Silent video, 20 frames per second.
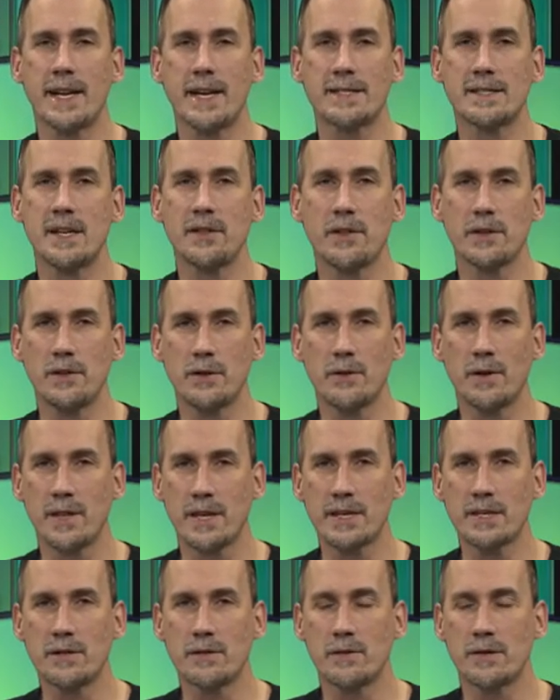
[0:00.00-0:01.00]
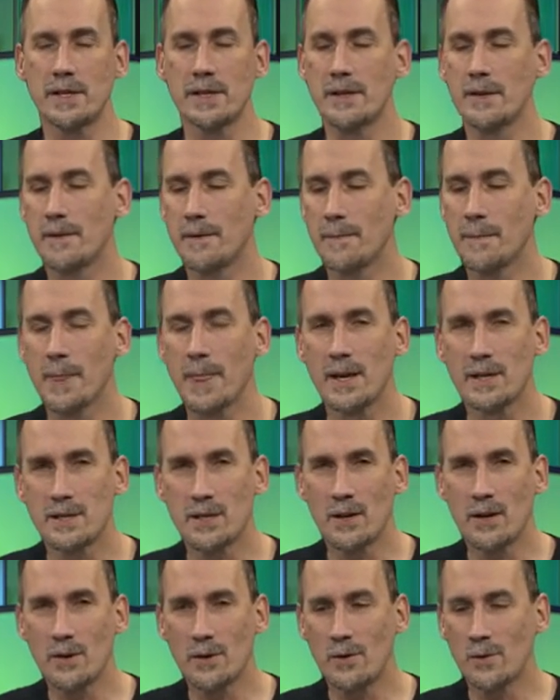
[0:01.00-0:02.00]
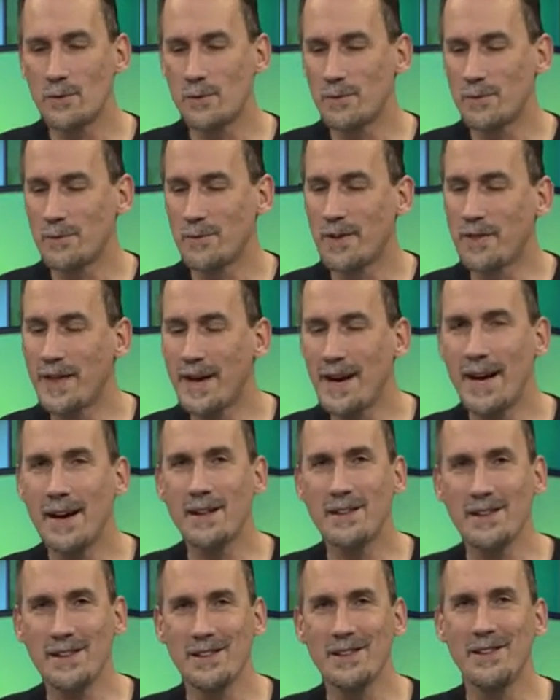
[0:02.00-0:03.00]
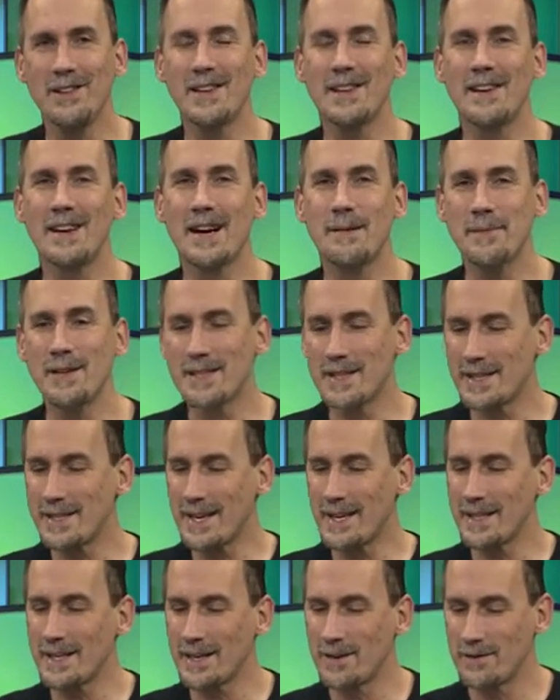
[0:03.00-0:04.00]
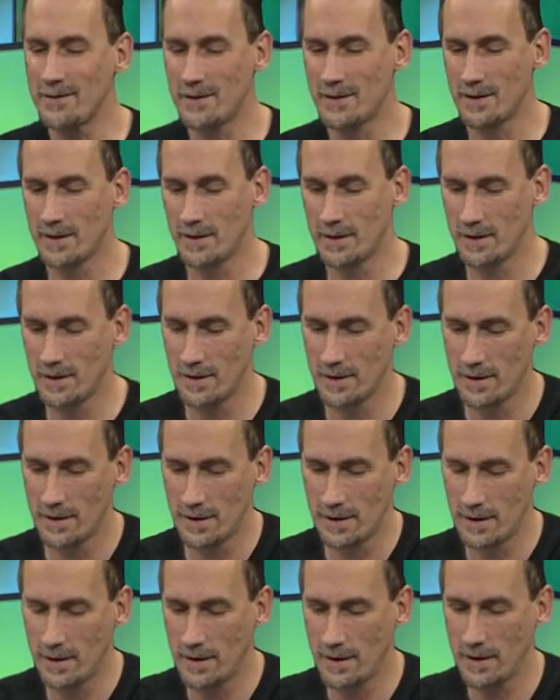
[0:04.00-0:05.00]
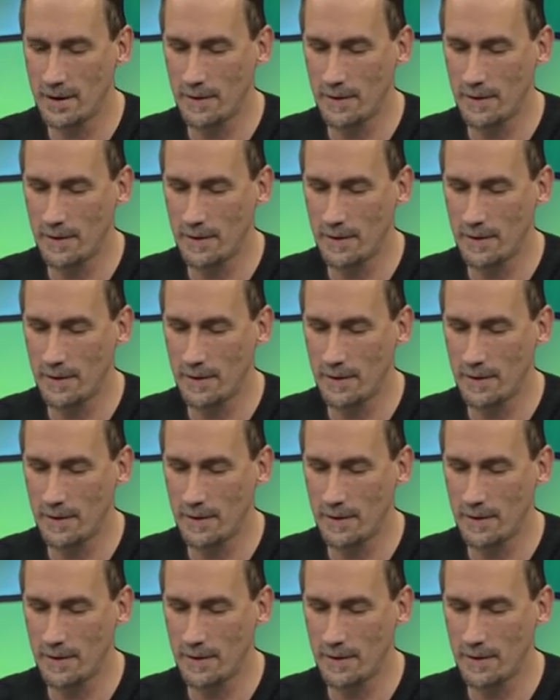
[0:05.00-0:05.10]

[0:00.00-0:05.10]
It has nothing to do with history. So with that, you, you can comment on that now. So I think